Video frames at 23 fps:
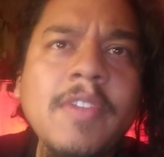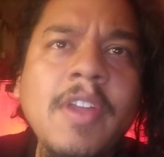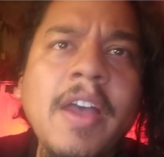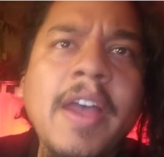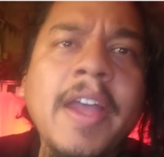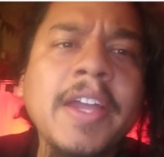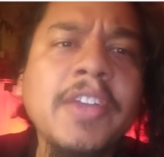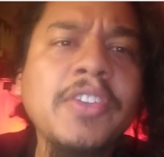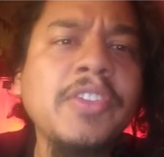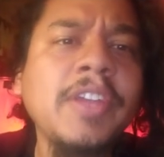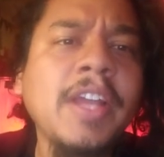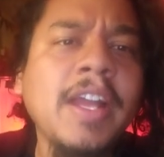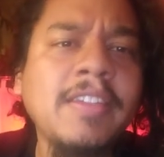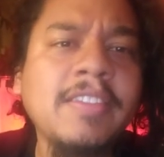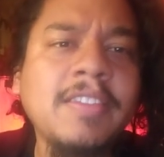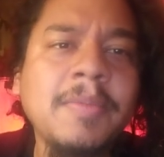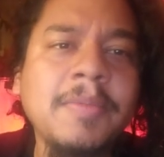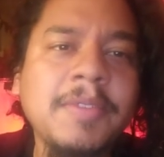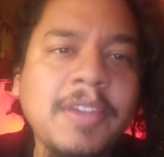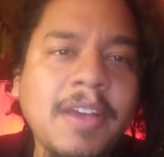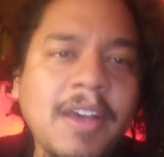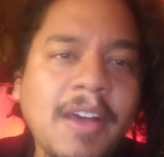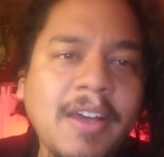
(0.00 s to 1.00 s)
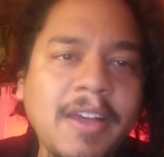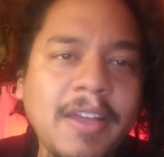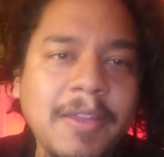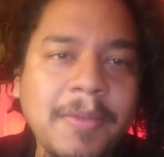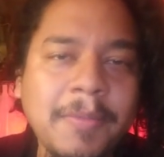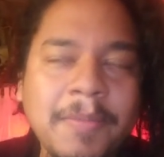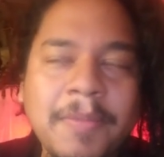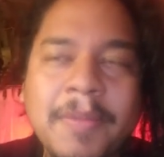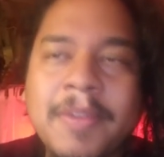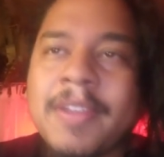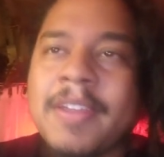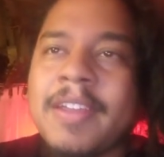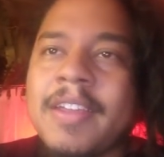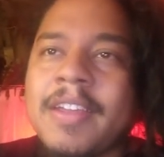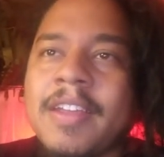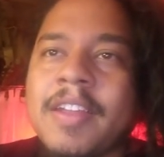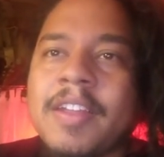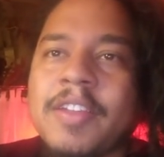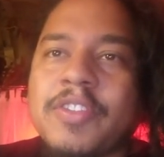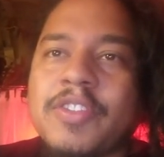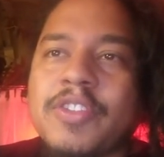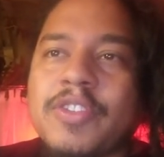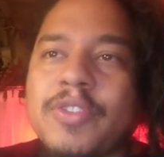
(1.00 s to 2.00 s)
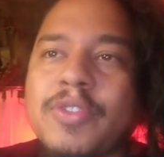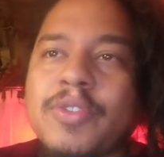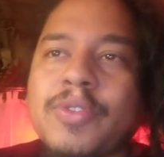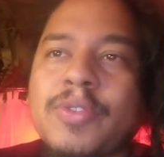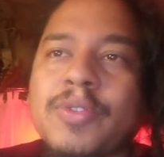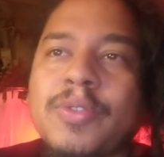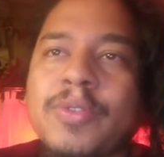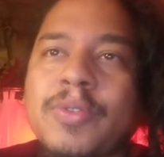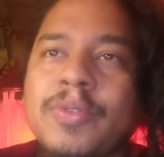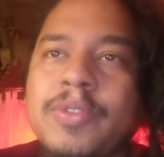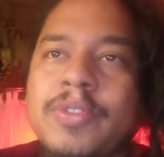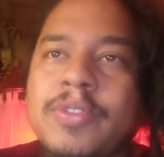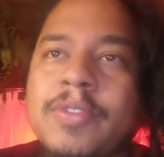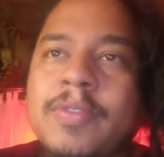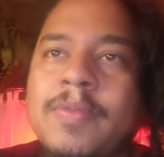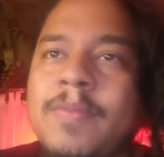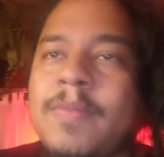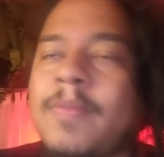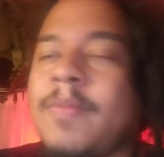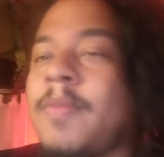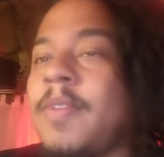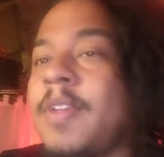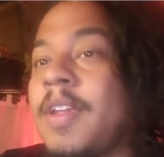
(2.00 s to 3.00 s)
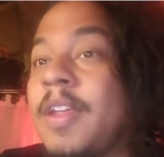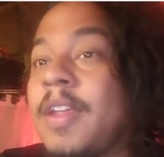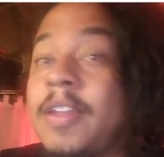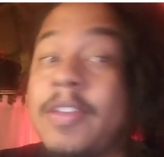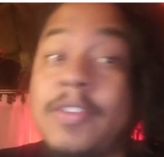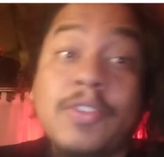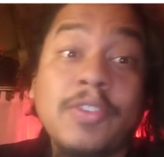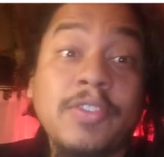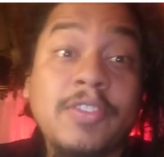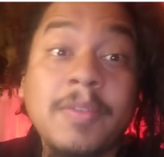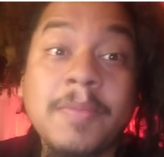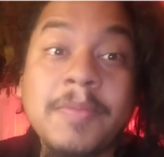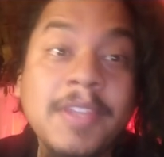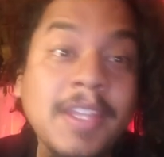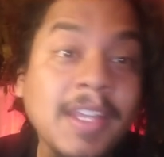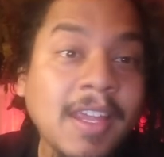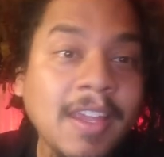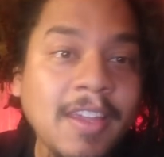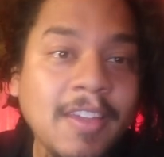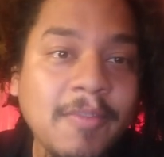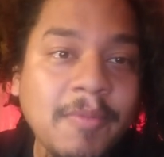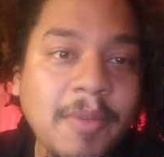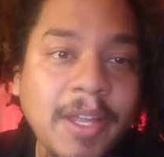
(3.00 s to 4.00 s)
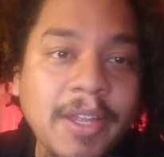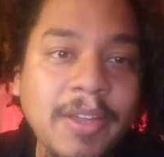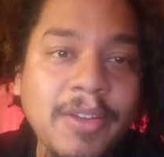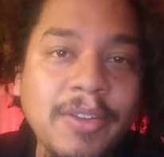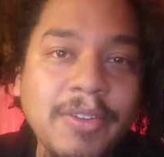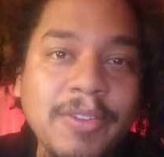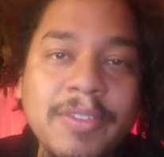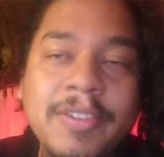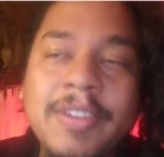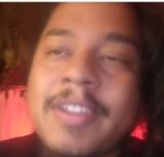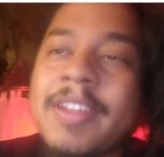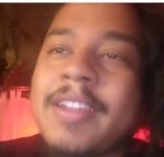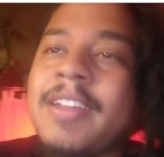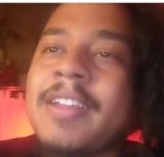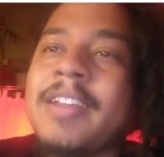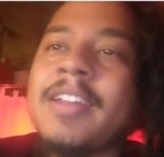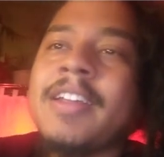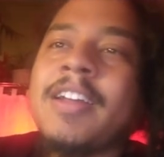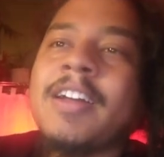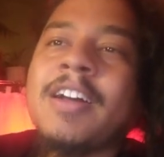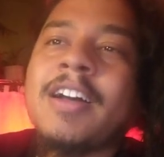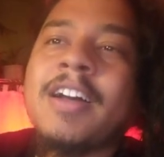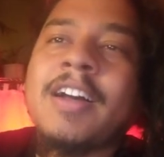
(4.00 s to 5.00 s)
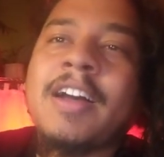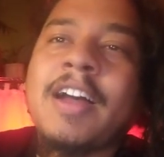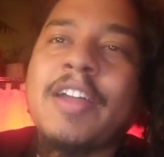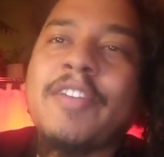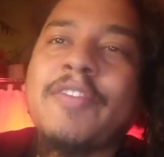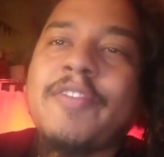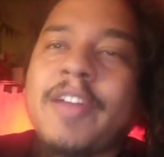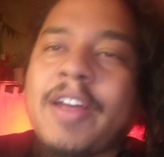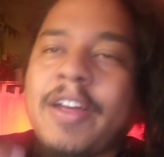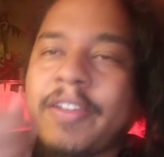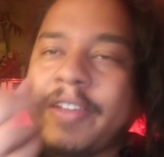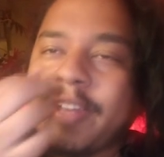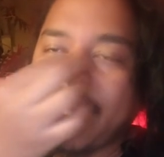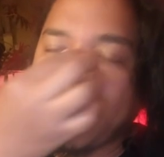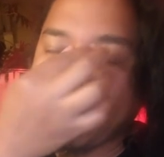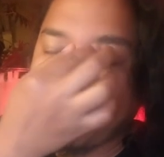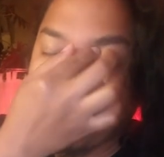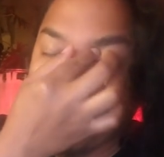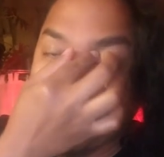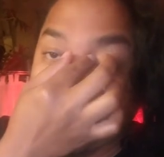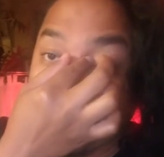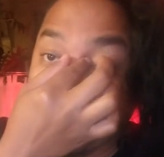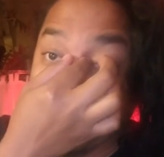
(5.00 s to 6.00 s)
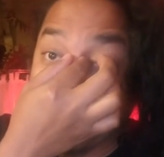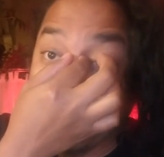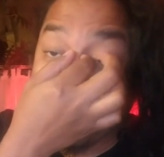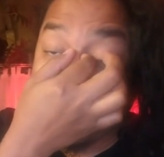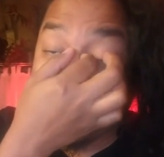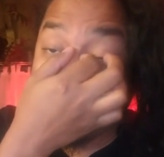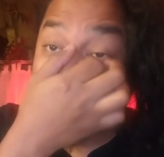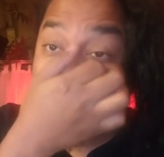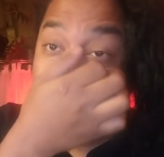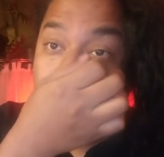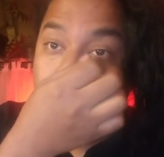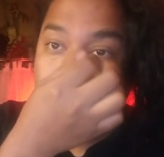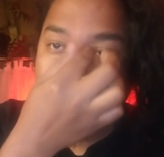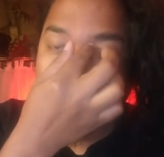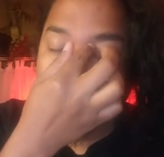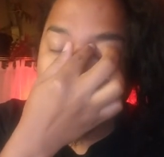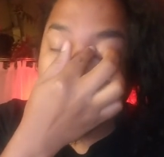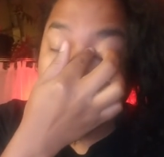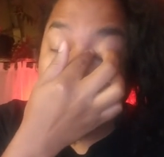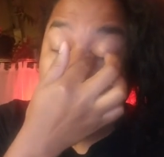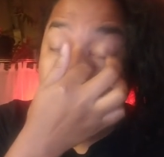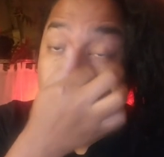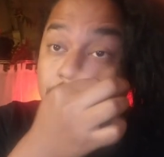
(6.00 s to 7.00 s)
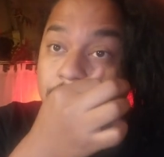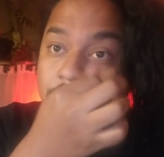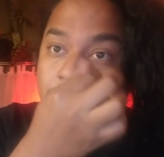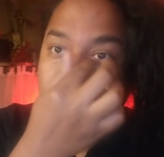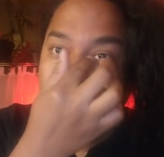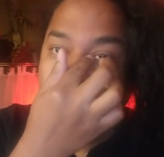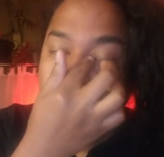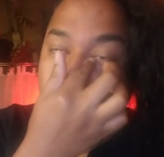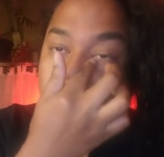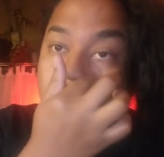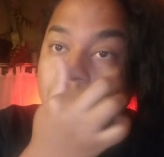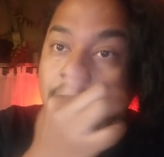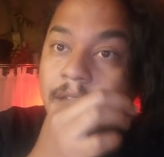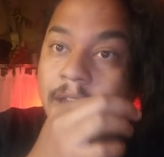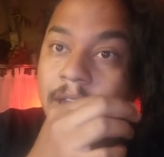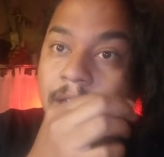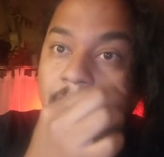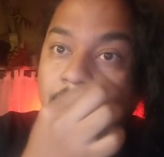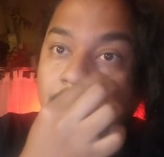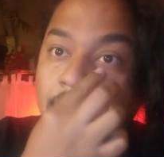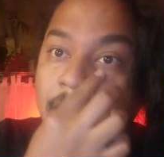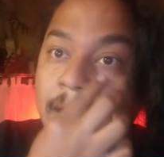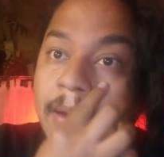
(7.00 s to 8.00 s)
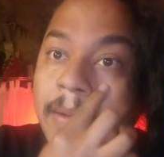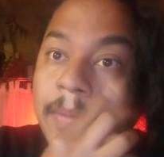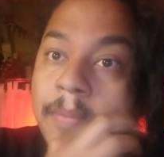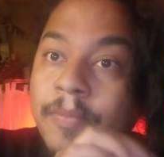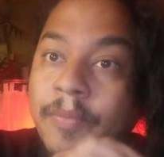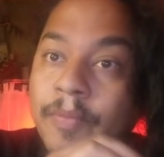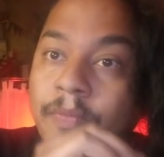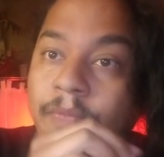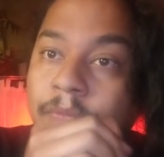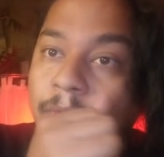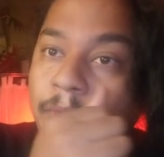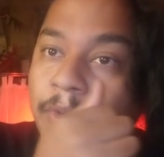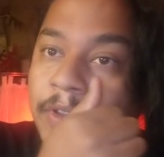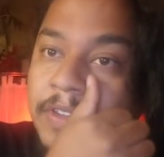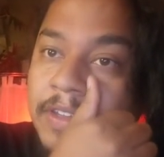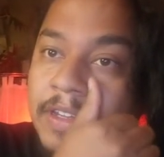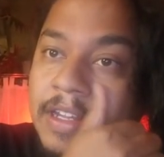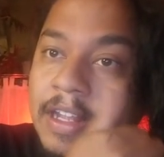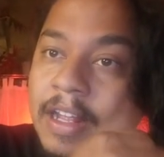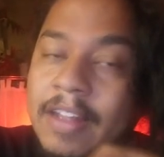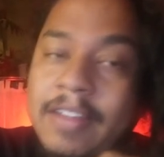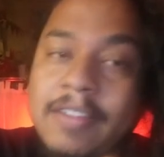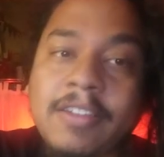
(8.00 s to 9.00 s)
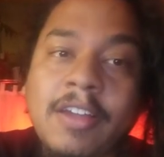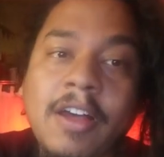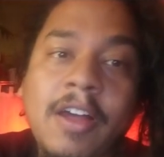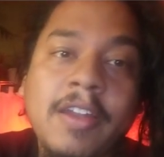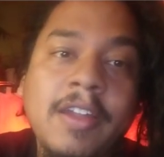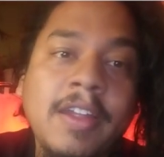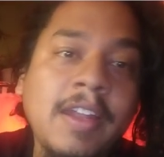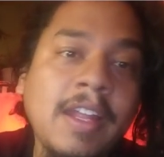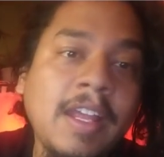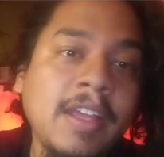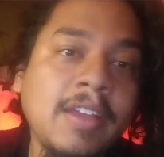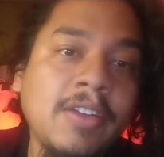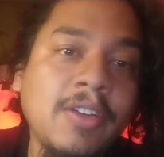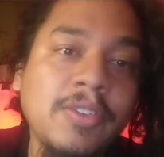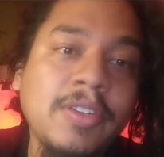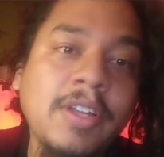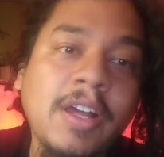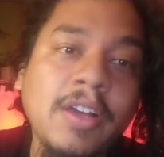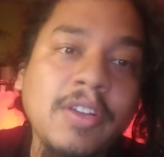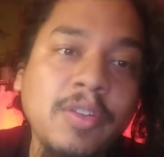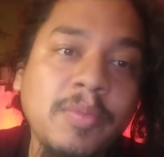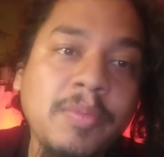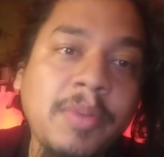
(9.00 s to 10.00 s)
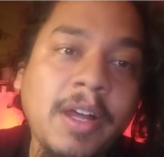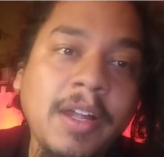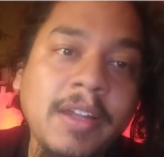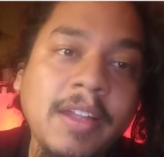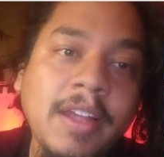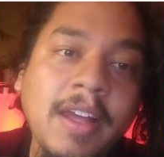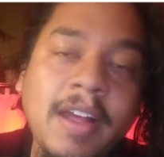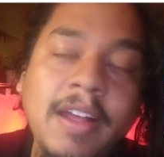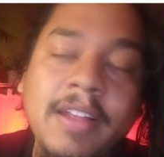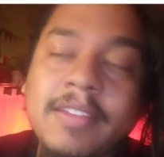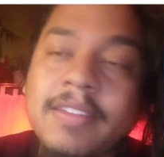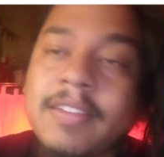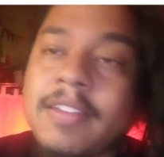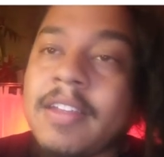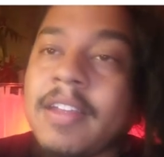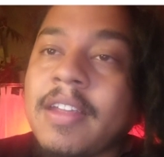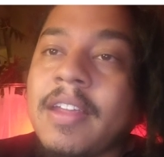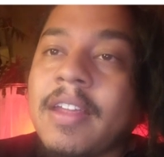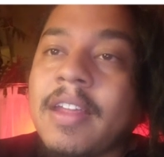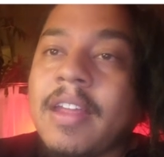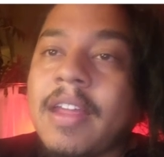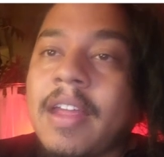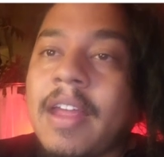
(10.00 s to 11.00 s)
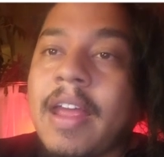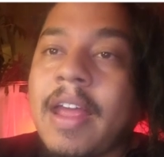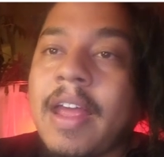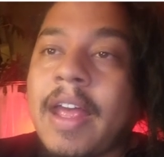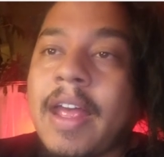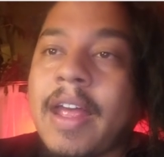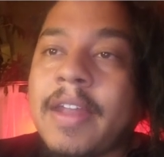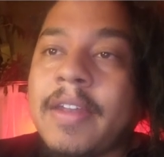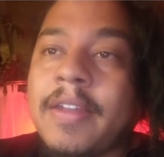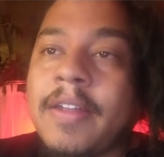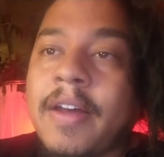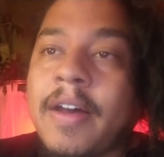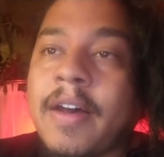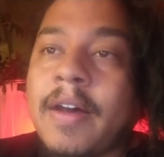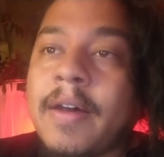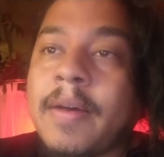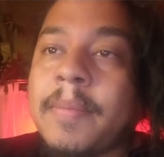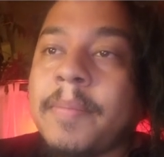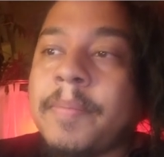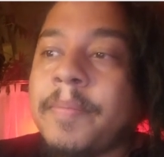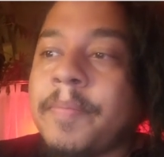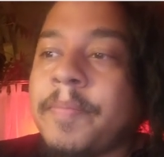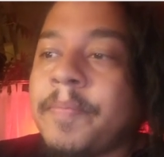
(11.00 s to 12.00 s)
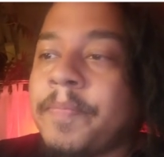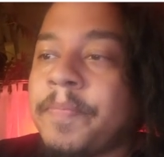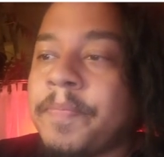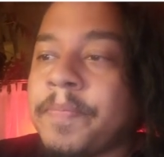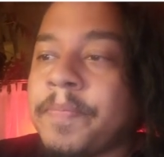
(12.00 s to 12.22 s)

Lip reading: actually had some time to do some digging of my own. I found a podcast where Luke was a guest on it, a Kotaku podcast, and